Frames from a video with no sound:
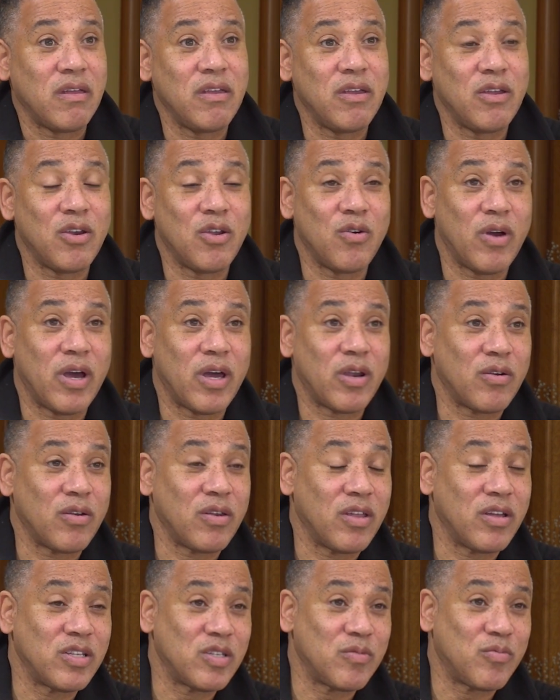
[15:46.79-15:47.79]
at her
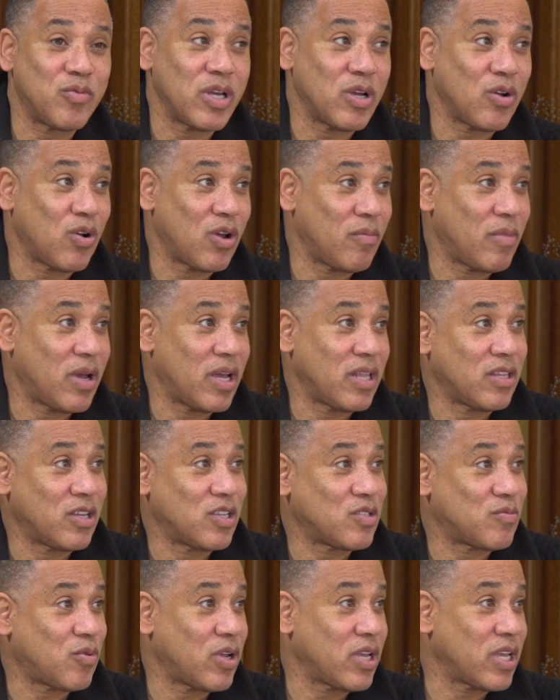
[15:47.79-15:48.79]
lunch break or at my
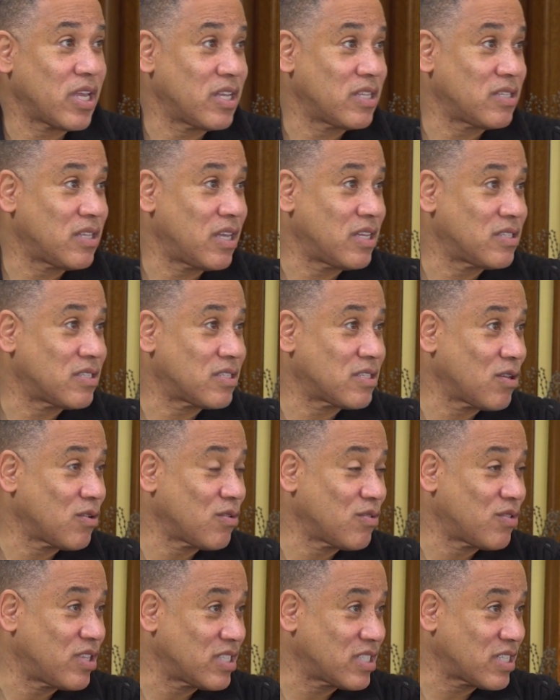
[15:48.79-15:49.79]
lunch break, and
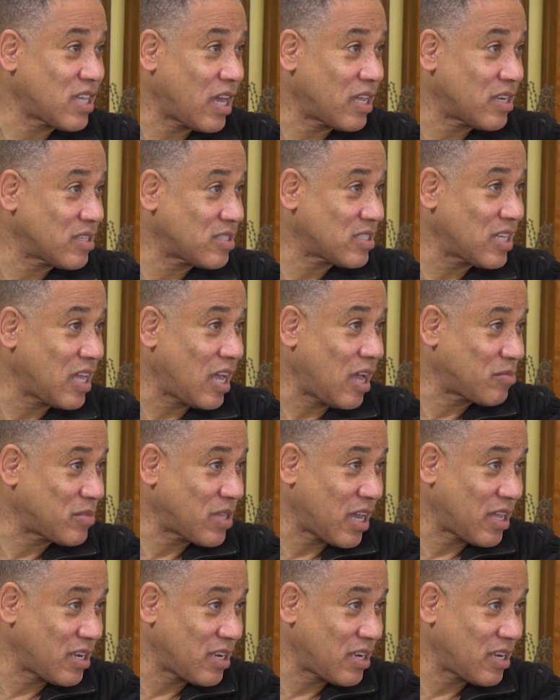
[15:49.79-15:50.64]
so this kind of stopped.